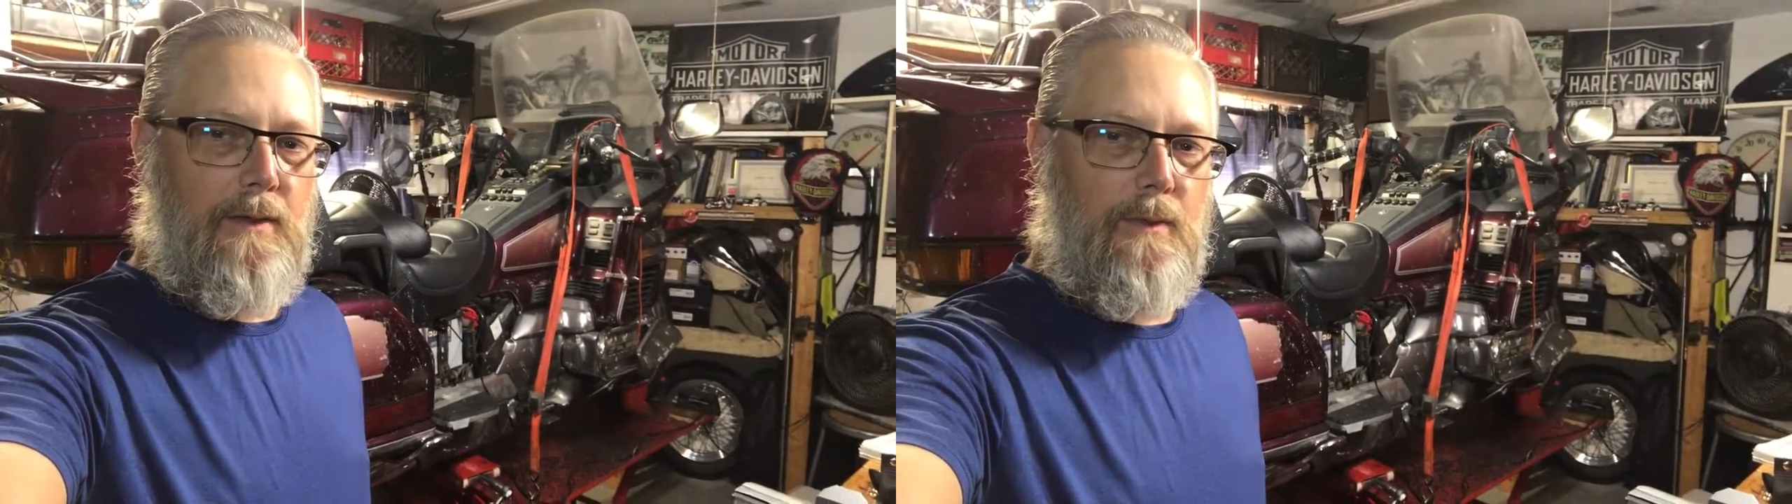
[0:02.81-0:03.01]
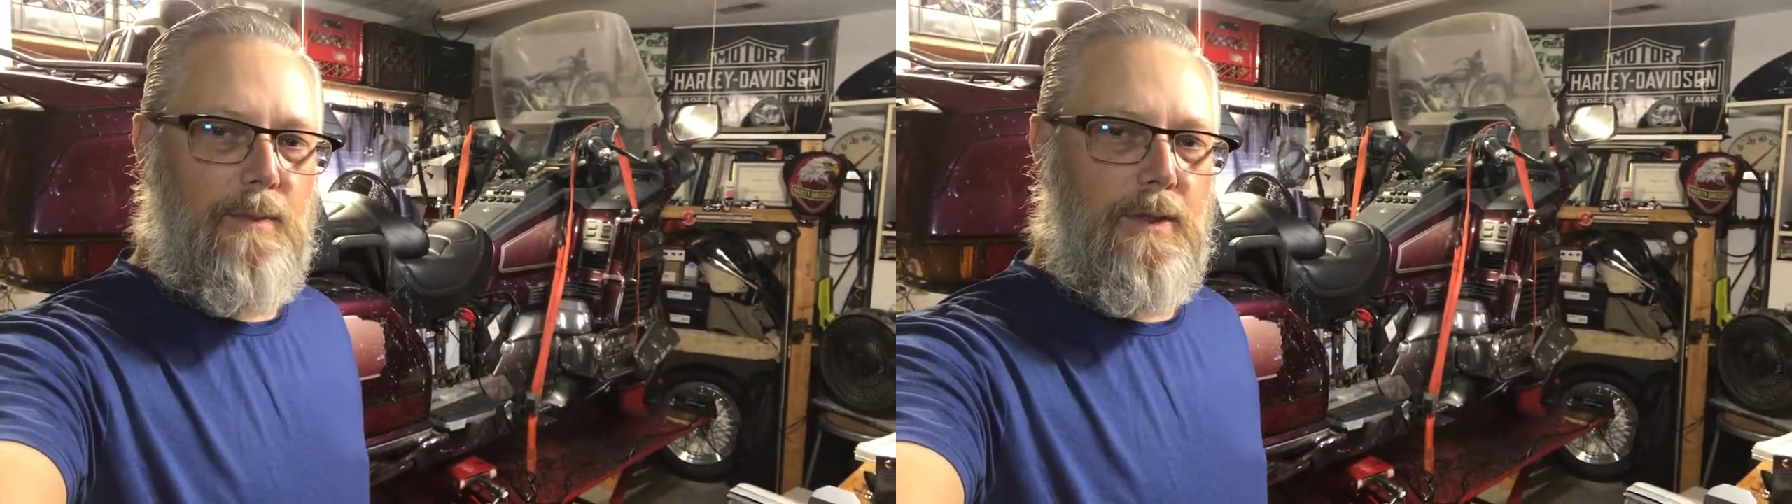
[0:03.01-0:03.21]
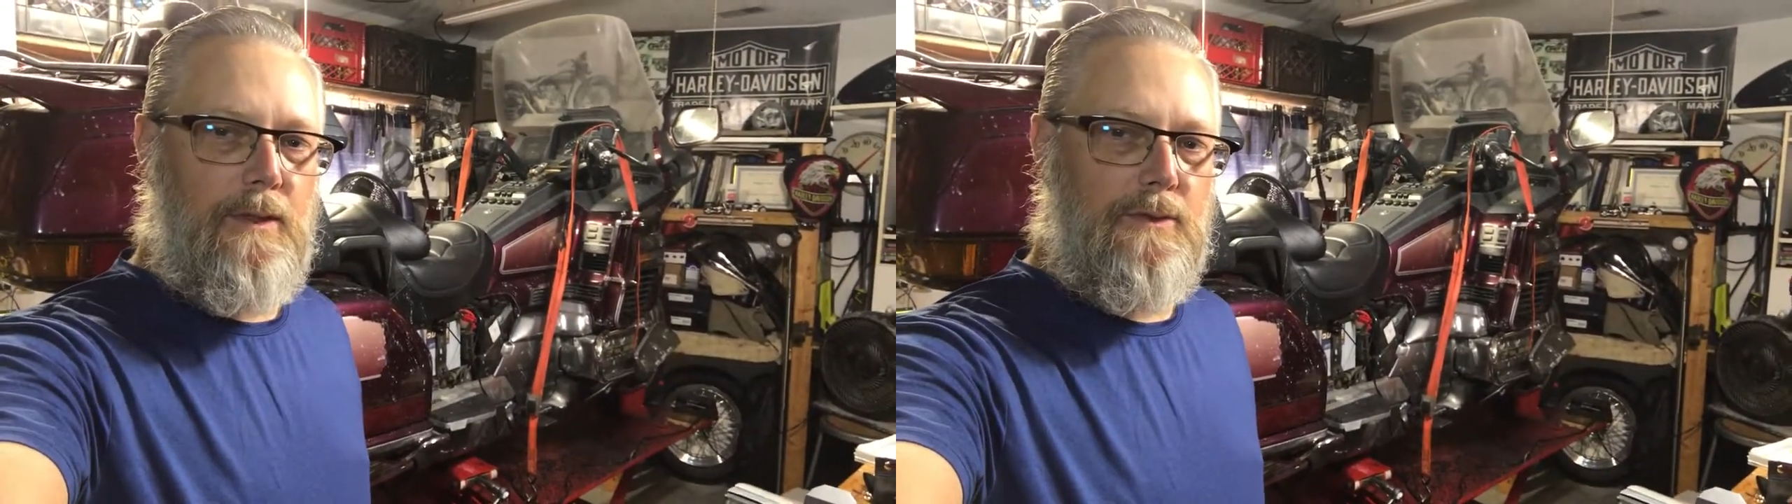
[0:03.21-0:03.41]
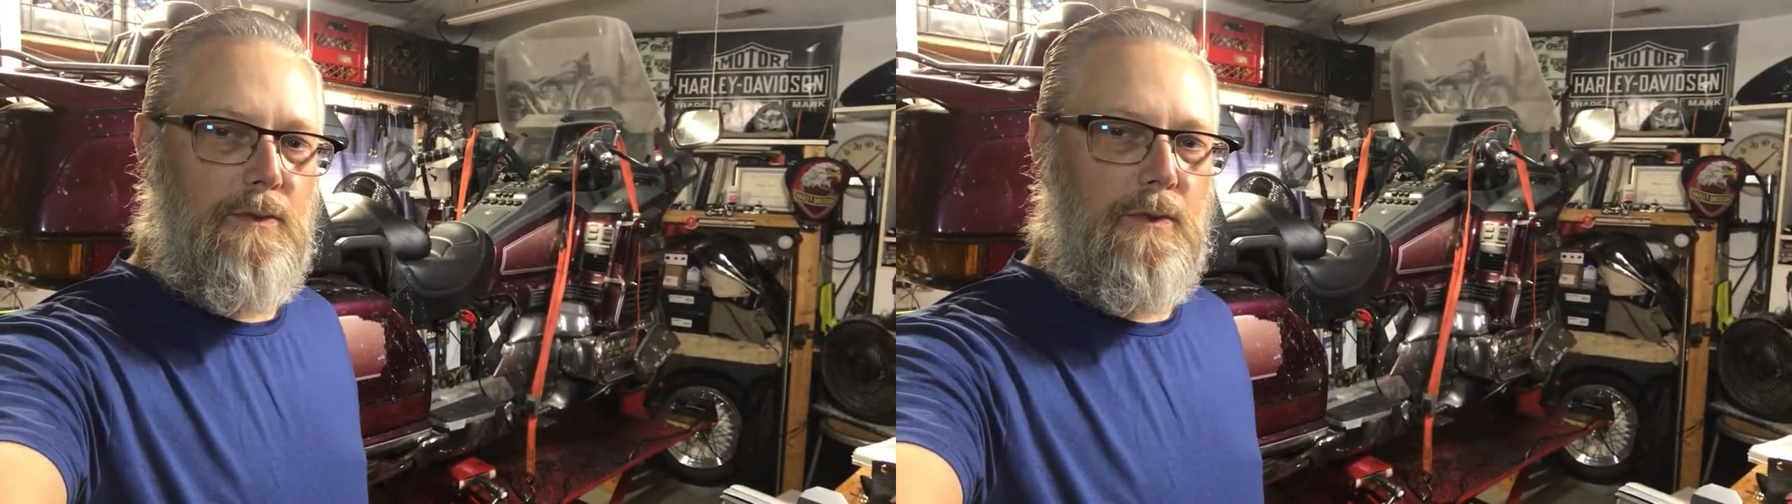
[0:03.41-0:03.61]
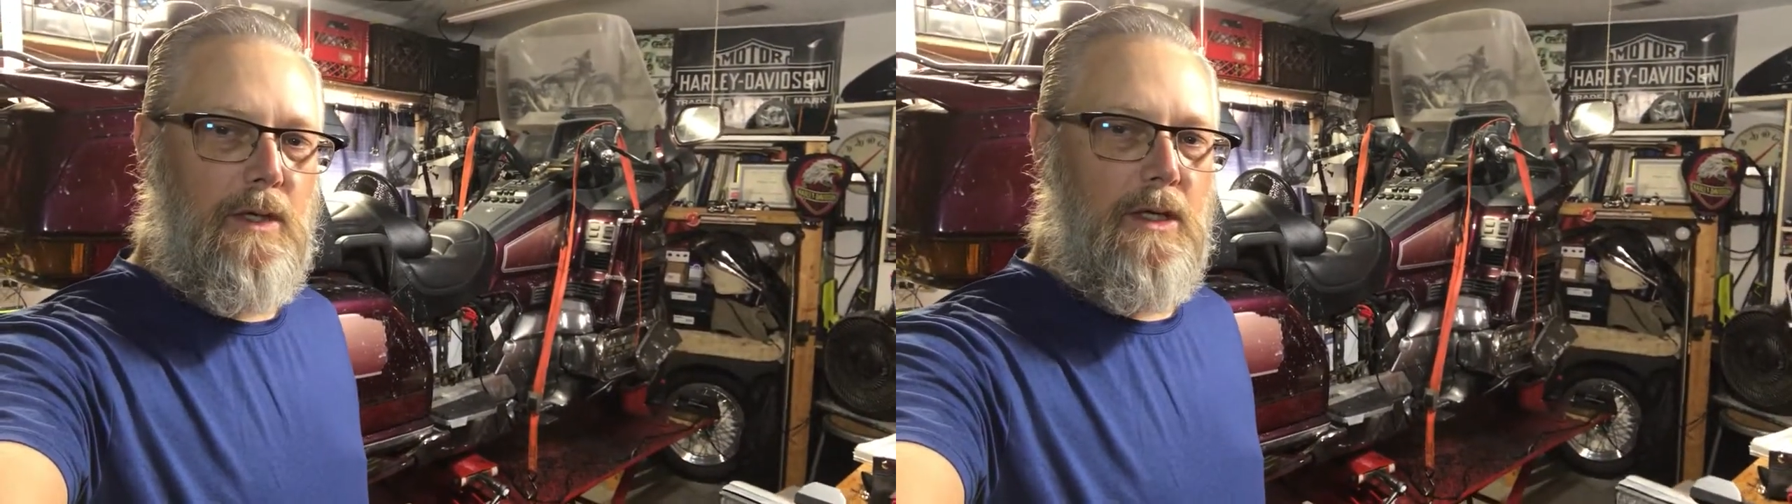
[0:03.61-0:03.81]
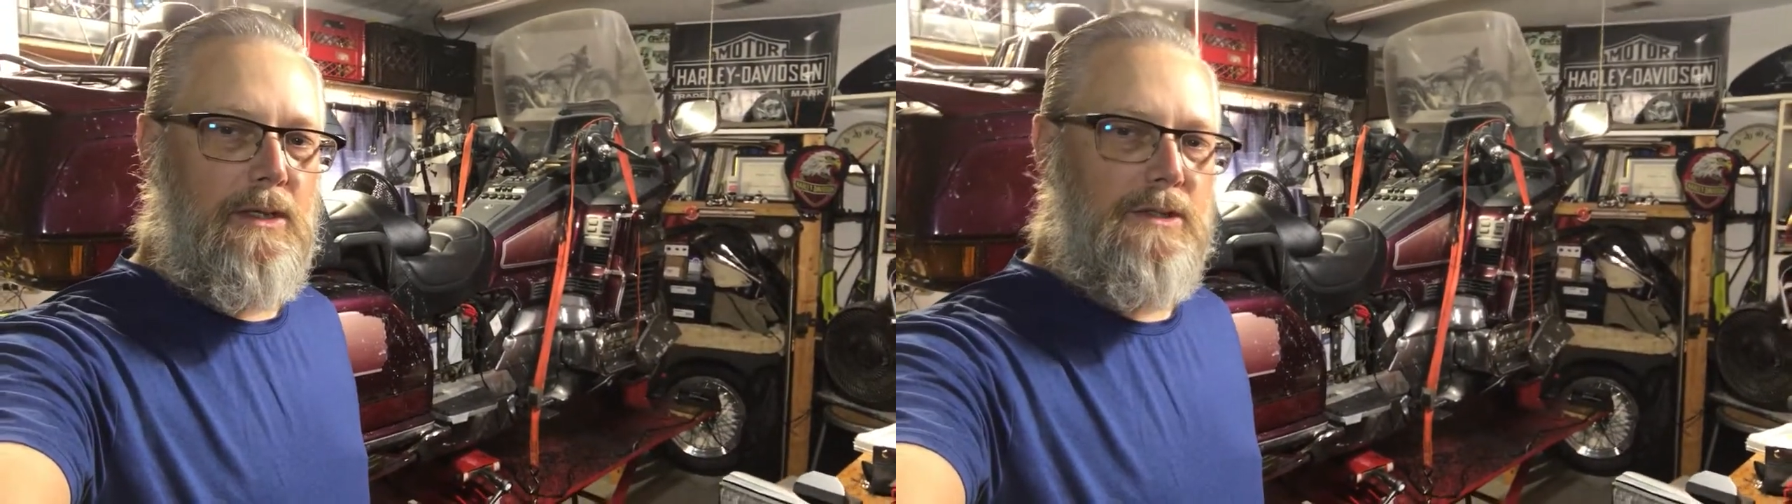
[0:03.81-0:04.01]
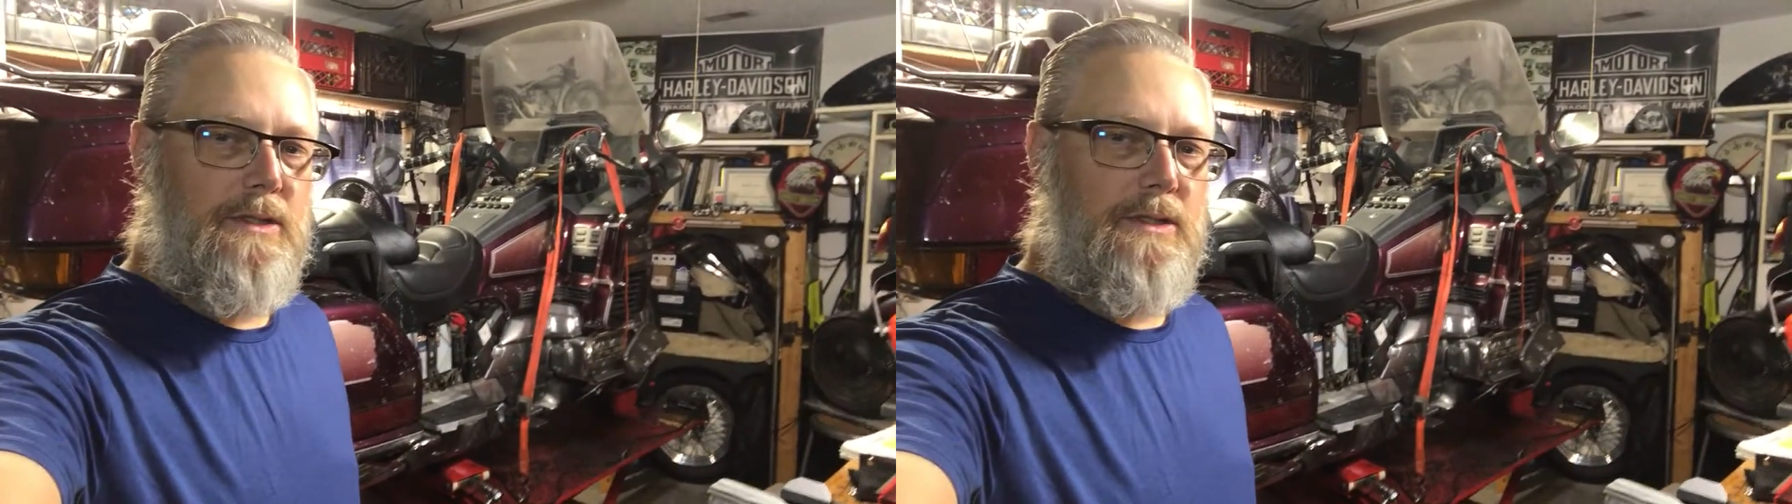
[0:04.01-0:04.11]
and Repairs Garage.